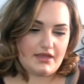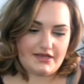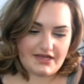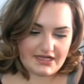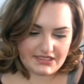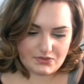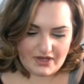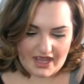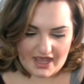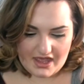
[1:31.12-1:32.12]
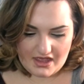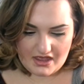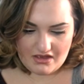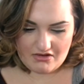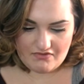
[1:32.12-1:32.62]
Next we
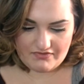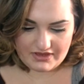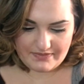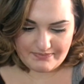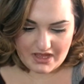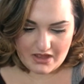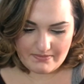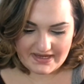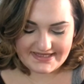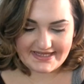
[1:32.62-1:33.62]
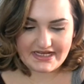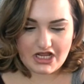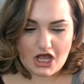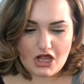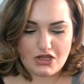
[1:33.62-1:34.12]
have Lip Balm by City
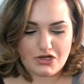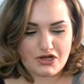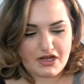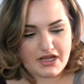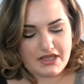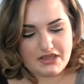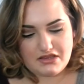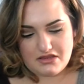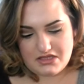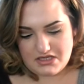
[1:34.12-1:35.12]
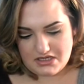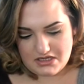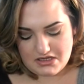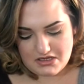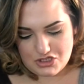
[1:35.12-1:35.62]
Color in
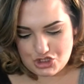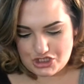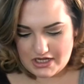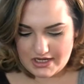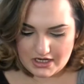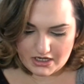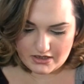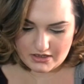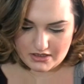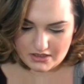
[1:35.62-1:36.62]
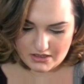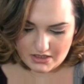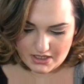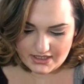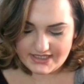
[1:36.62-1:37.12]
the shade
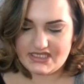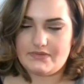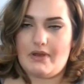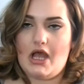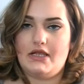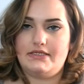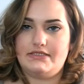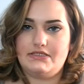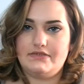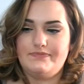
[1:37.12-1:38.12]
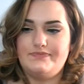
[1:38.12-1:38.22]
Spice.